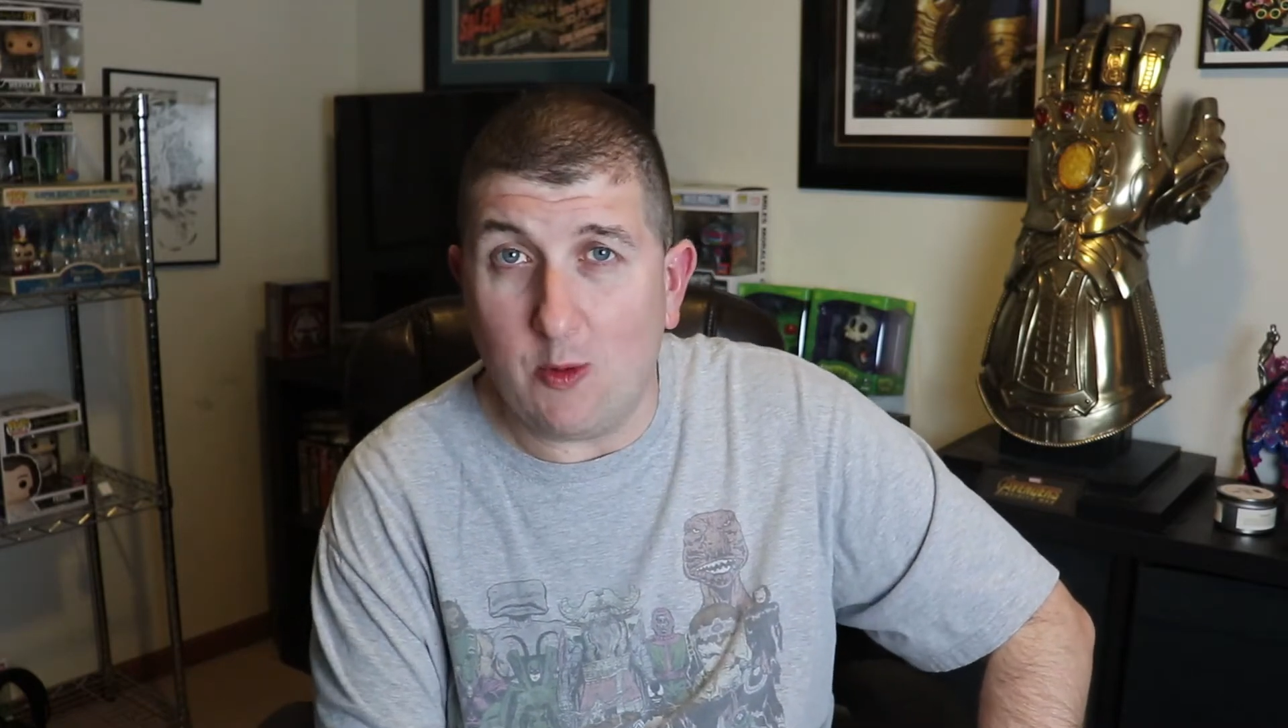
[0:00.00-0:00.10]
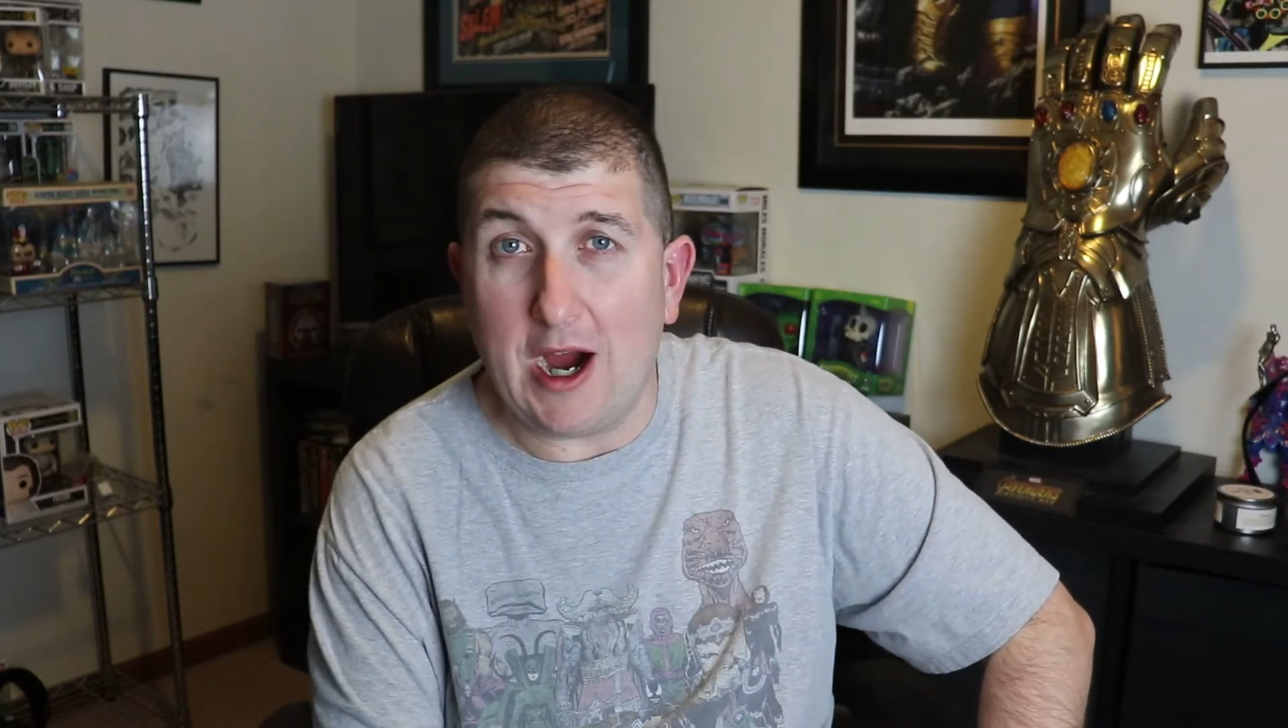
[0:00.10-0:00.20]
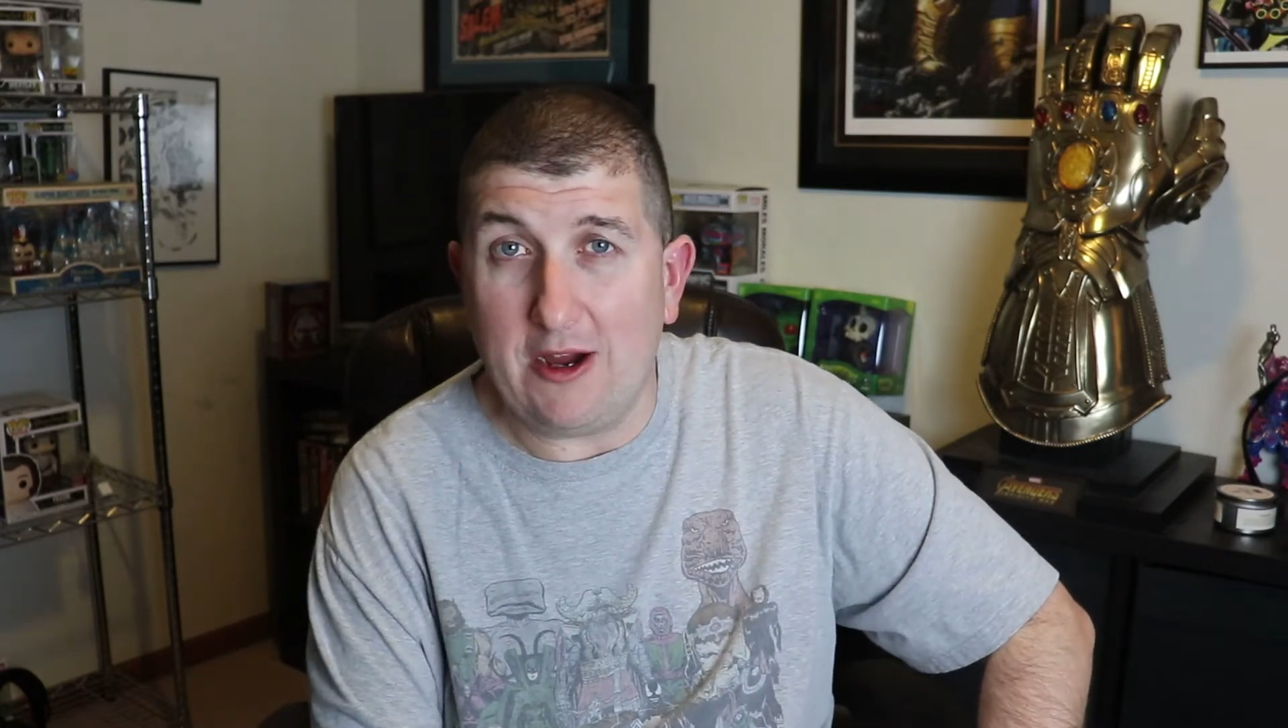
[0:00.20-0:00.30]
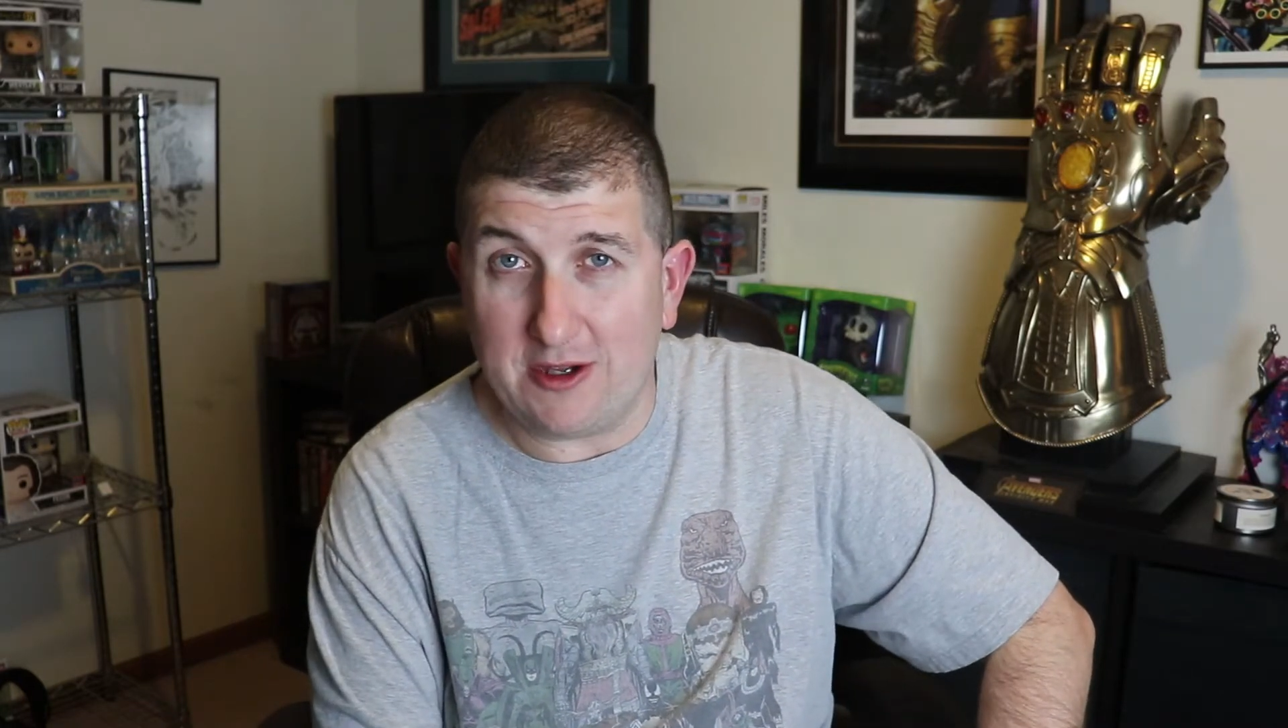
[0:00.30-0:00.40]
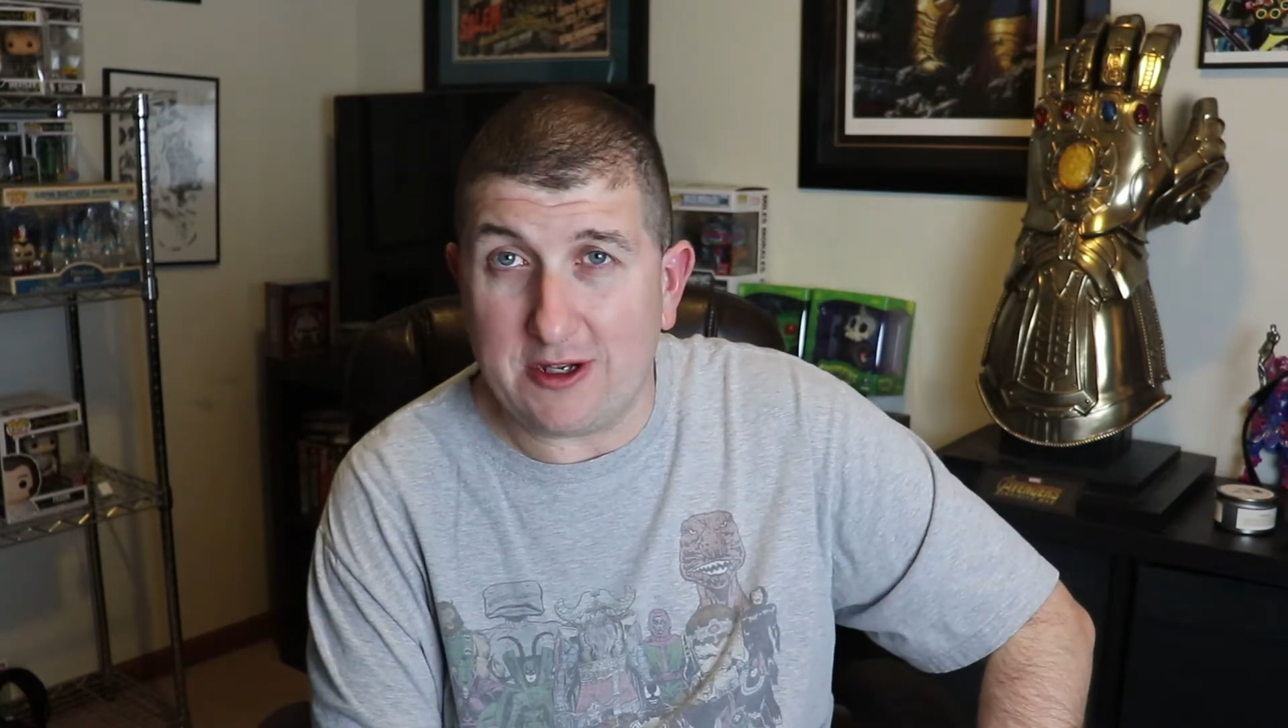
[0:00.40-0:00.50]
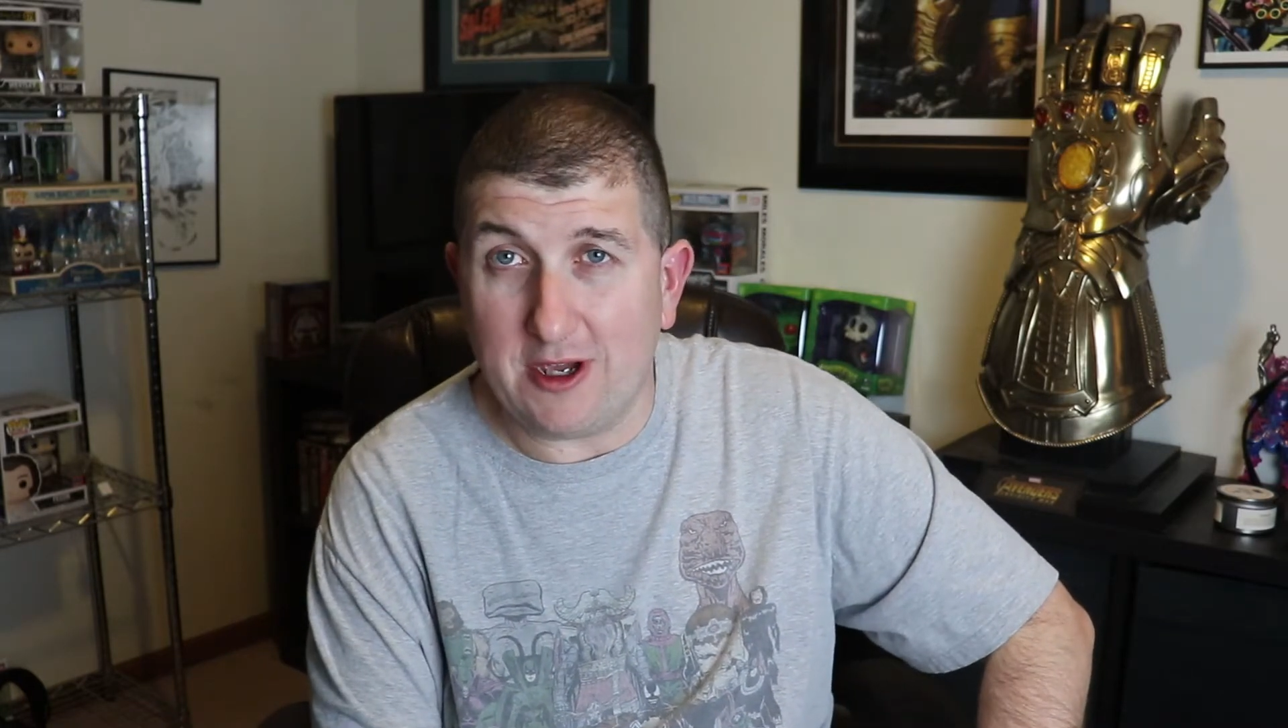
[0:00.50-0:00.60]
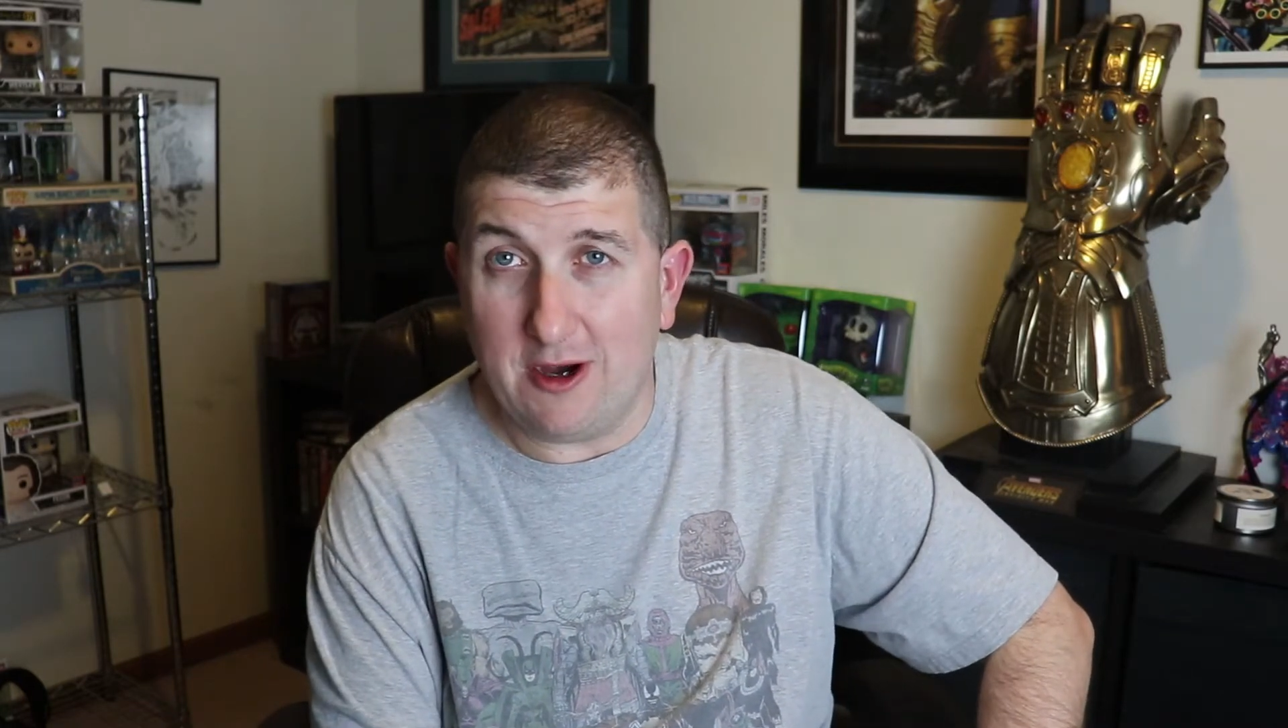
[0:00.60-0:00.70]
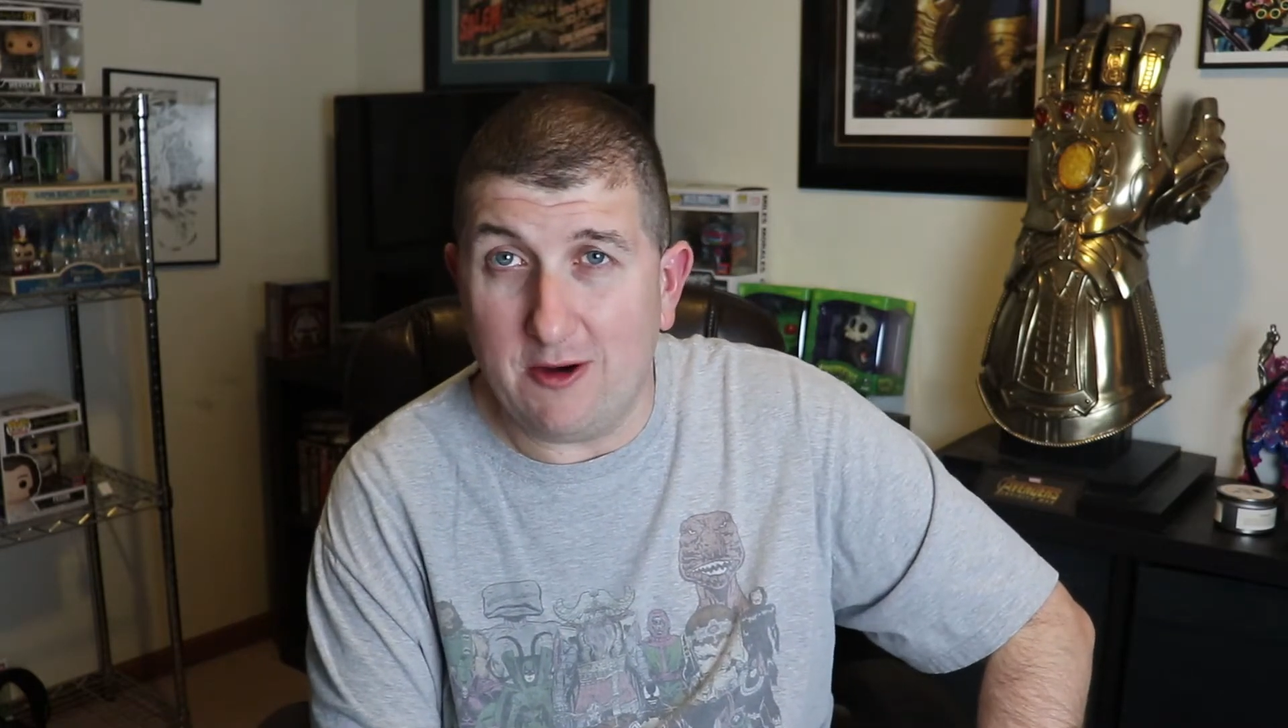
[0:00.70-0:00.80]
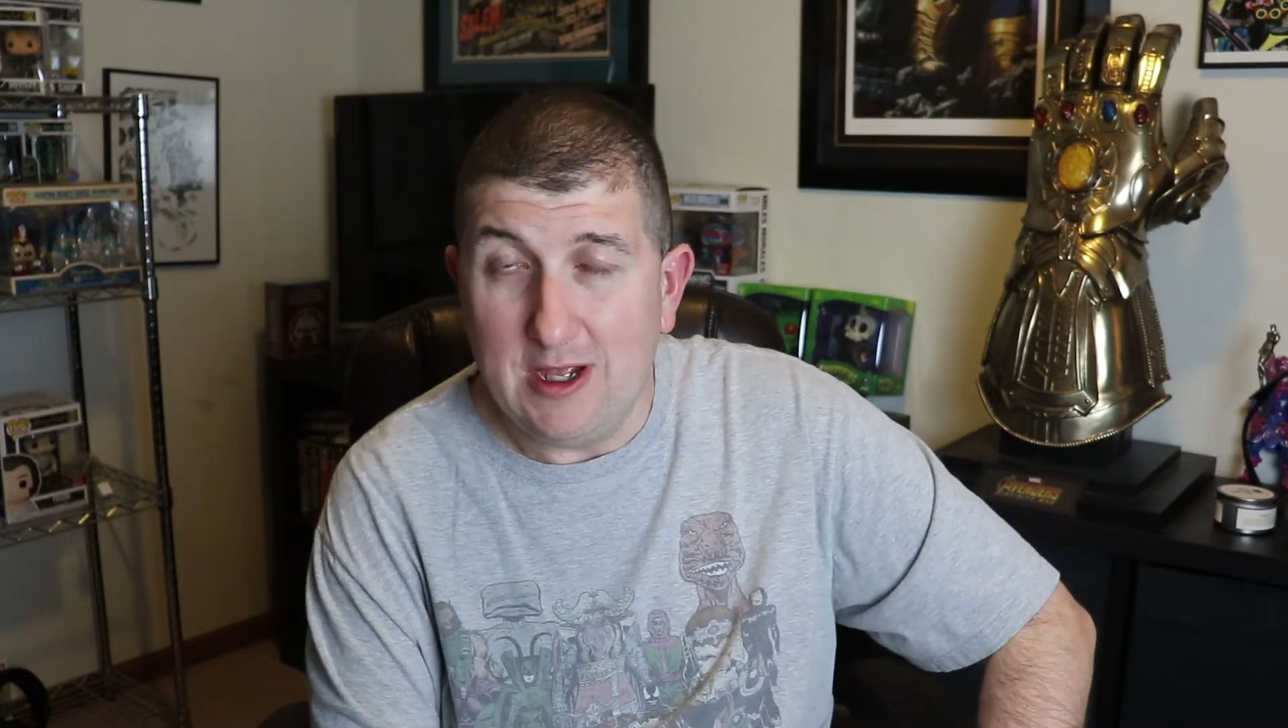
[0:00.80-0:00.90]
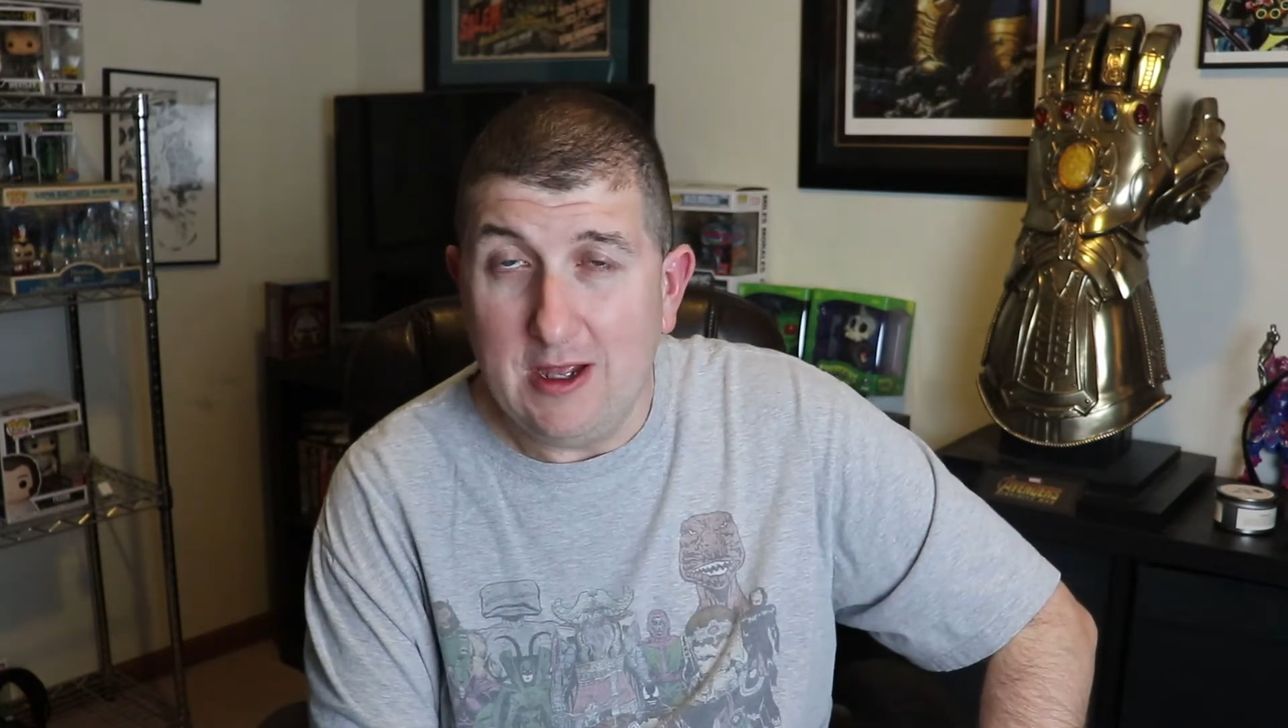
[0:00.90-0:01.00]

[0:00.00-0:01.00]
while ago.